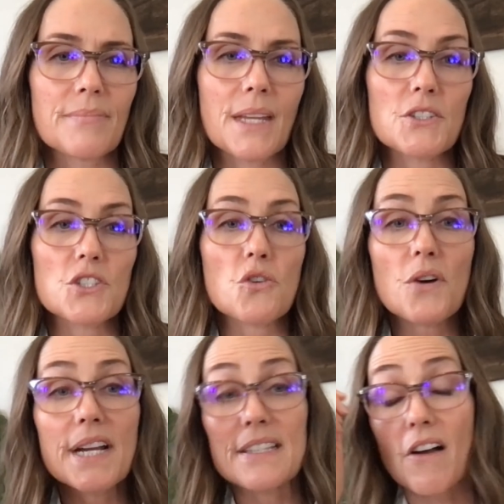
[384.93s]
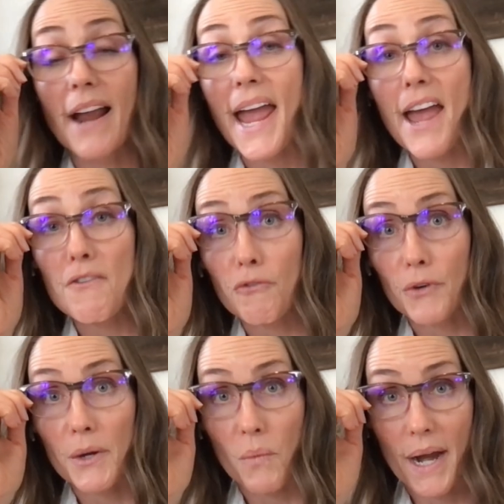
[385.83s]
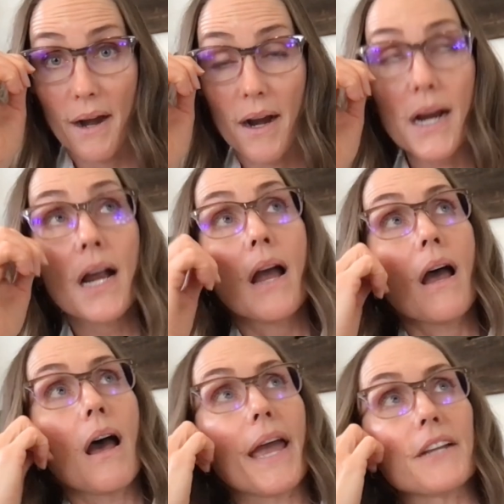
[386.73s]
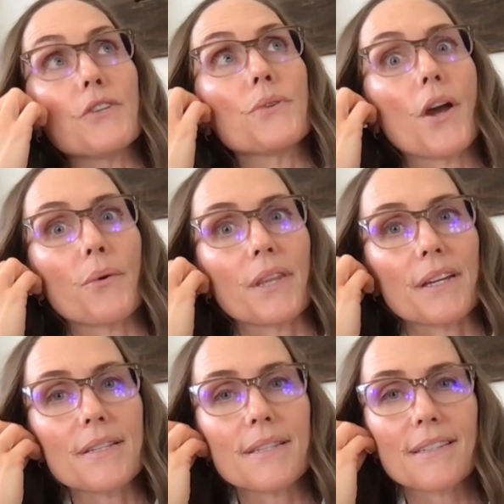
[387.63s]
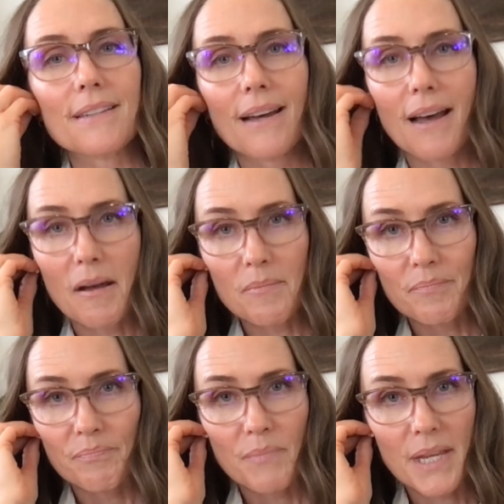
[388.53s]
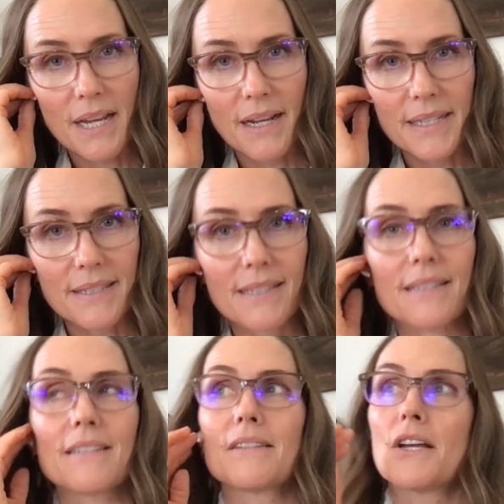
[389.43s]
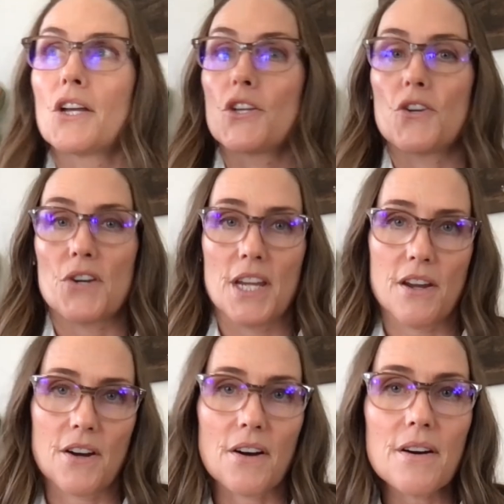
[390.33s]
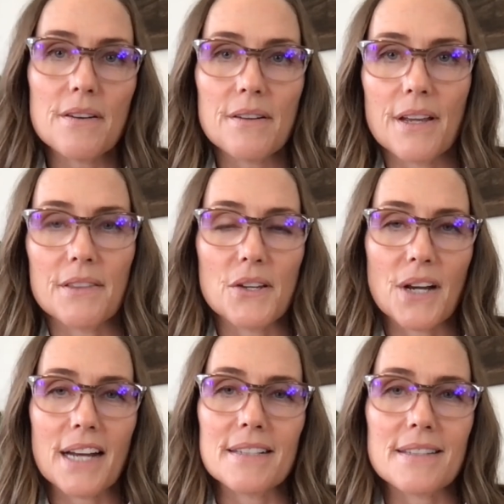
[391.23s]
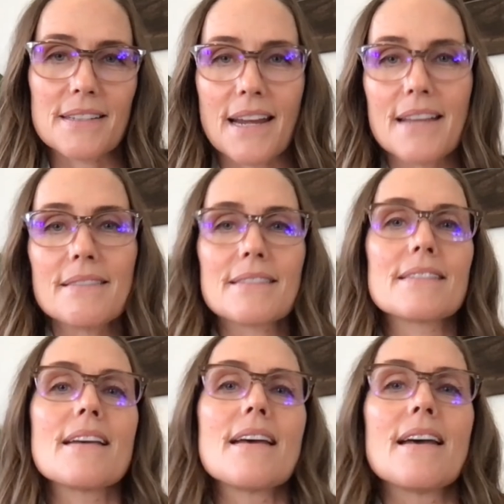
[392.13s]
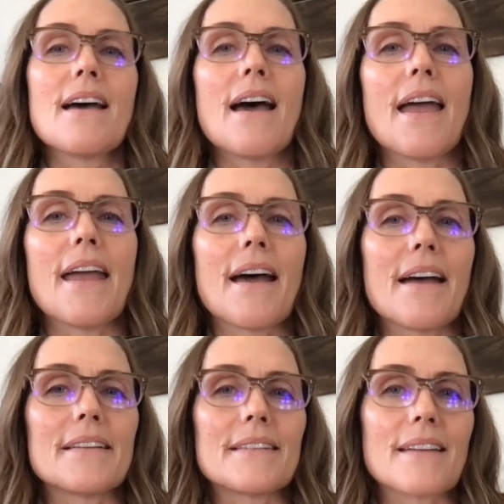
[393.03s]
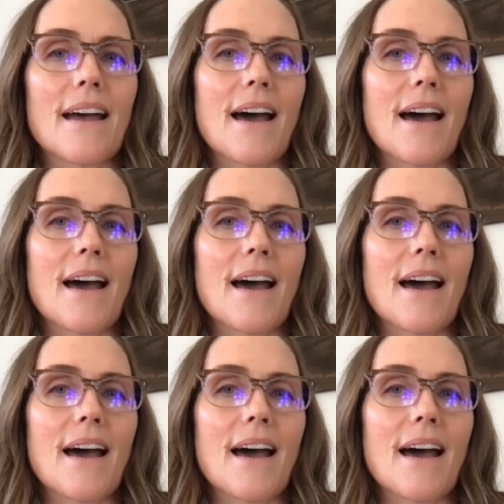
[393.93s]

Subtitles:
Now, stories are everywhere, and you know this because you're here in the United States, and